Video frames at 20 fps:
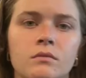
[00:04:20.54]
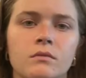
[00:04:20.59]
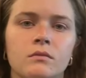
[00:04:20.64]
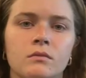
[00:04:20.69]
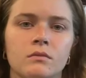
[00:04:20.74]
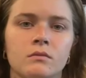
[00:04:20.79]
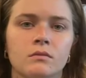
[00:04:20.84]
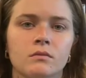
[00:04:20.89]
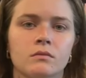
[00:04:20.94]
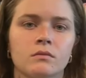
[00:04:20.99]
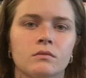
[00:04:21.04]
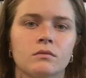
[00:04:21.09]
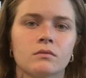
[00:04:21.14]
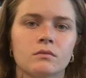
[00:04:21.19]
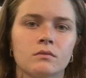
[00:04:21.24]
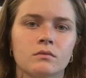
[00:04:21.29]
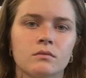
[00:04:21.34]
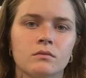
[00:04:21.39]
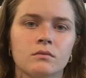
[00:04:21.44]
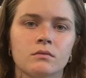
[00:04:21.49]

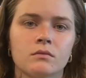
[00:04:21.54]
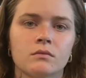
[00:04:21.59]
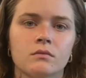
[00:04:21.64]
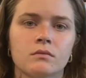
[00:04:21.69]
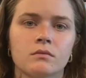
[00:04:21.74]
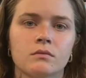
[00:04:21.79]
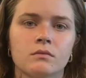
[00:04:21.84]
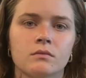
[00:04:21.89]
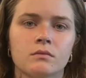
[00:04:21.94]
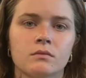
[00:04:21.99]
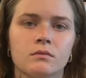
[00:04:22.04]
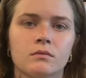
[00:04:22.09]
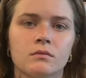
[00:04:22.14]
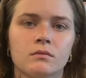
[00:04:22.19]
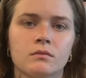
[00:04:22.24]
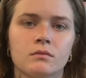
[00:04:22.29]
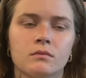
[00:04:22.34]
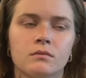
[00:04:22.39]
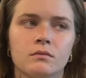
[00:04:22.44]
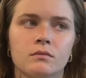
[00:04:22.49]

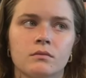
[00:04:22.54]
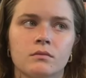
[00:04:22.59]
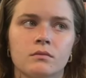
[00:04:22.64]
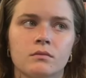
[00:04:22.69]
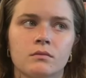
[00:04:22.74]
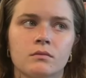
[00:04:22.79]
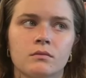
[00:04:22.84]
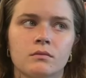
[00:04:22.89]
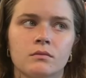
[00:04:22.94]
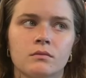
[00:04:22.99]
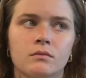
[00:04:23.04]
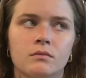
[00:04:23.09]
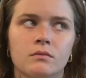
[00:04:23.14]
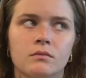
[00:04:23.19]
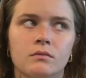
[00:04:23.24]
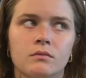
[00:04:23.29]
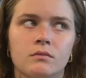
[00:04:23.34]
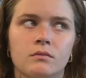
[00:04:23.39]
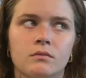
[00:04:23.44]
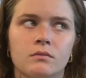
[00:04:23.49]

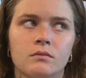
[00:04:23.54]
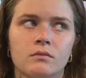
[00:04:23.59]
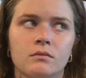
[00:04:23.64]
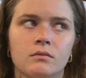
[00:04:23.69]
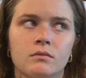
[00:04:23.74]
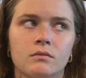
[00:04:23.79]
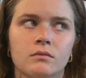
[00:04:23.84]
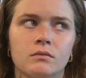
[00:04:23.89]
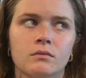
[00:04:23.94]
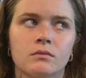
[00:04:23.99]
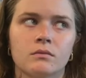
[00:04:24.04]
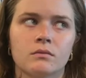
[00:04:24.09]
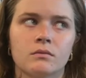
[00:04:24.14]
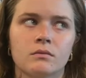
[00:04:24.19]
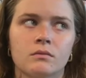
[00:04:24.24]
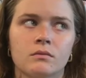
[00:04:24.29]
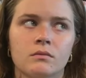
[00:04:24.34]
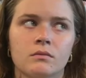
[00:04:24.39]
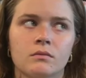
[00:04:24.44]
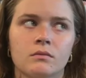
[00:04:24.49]

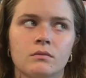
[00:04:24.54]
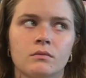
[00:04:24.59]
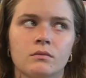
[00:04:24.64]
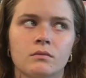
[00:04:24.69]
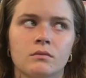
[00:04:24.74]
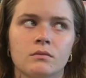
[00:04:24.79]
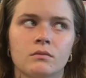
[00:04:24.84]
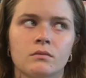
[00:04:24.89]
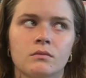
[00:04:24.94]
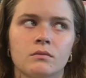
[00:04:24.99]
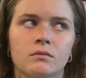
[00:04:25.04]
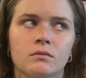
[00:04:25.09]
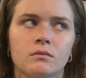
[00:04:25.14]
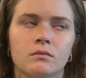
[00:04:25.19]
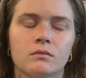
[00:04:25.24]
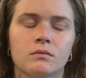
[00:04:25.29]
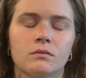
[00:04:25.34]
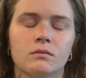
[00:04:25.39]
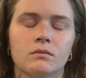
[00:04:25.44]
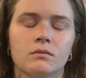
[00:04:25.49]

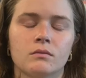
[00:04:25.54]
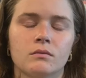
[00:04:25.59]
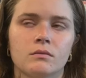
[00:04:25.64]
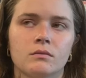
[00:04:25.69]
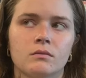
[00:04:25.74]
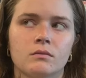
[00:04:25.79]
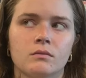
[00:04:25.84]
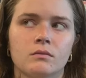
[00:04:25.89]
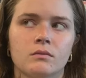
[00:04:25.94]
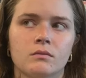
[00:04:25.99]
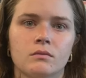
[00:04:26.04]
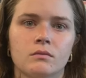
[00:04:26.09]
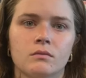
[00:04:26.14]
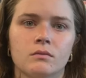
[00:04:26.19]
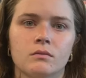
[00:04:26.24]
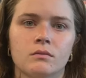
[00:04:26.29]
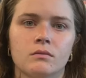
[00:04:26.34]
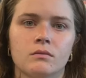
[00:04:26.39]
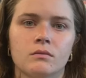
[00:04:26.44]
(silence)